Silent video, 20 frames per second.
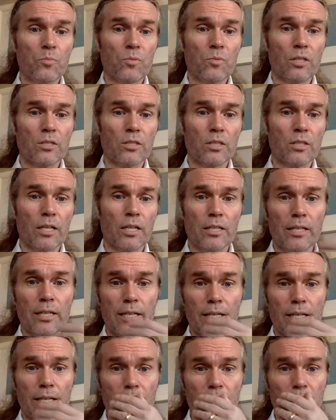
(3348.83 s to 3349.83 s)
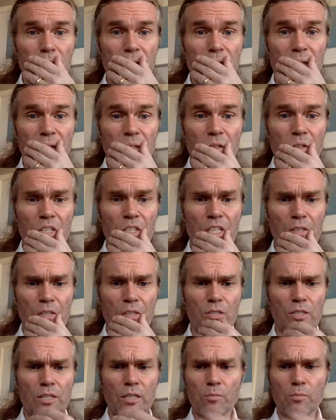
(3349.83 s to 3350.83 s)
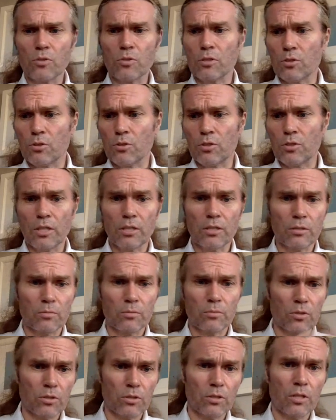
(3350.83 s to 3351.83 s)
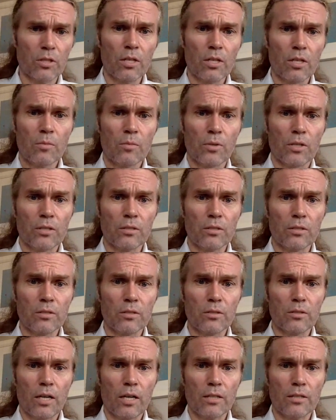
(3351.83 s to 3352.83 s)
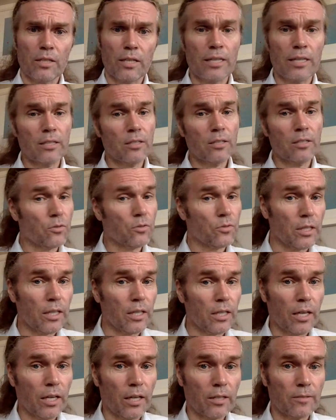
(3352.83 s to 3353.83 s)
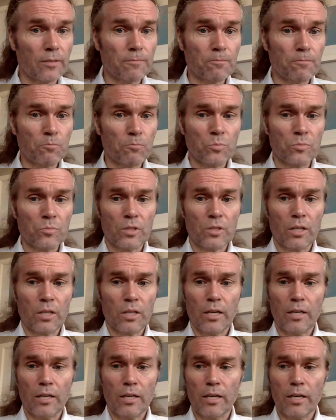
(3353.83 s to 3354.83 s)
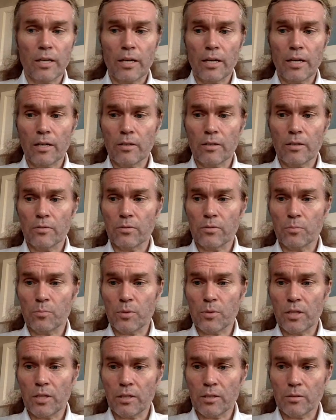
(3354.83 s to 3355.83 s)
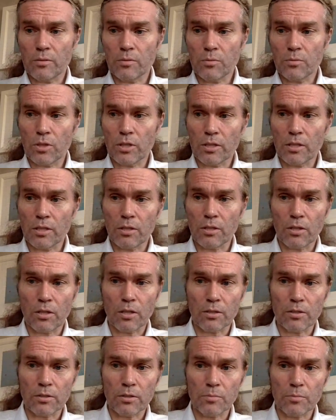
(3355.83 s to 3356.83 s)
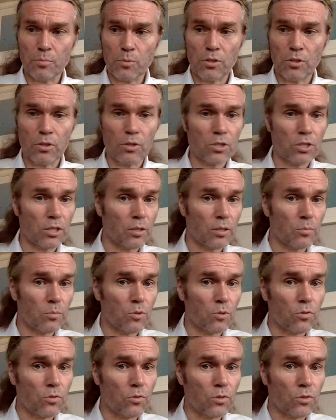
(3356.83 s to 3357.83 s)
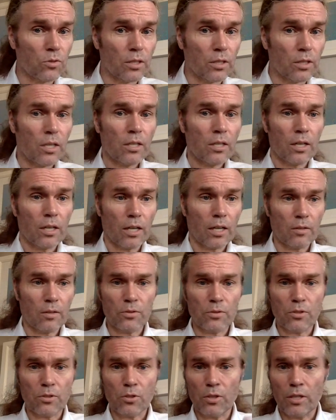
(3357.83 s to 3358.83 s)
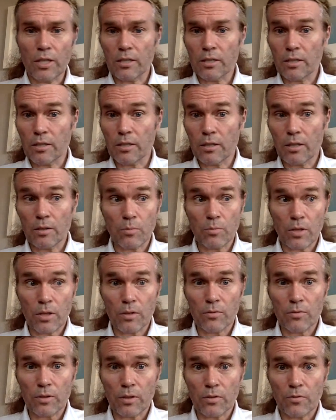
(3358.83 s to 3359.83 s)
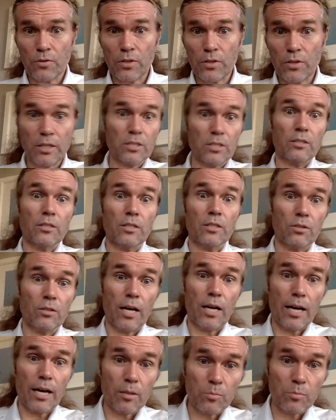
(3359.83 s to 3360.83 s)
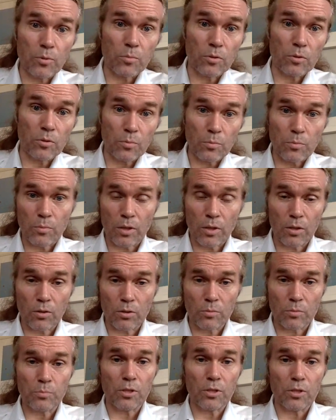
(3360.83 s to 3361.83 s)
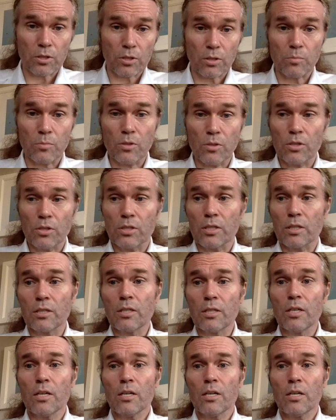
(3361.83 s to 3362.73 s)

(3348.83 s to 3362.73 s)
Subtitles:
it's not like I'm like, okay, today I'm going to do this. But at the end of the day, I have been working on producing a movie. I've finished another album of my own personal music.